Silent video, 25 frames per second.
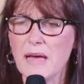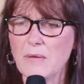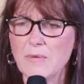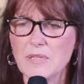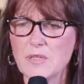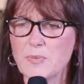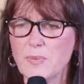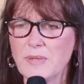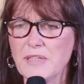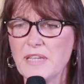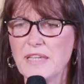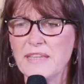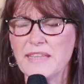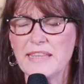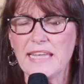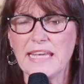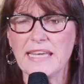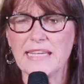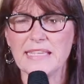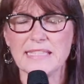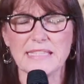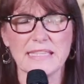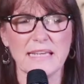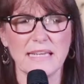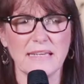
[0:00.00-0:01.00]
that was one of the
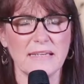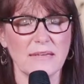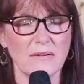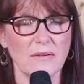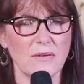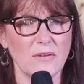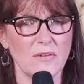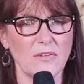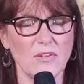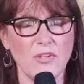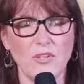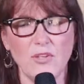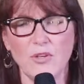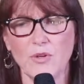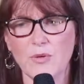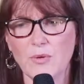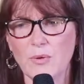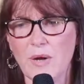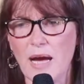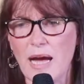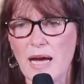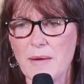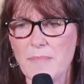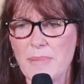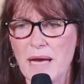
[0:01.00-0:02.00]
things, you
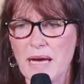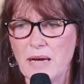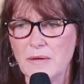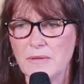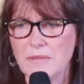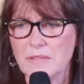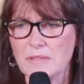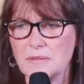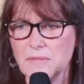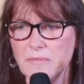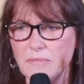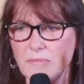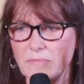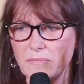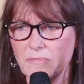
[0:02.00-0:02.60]
know, about,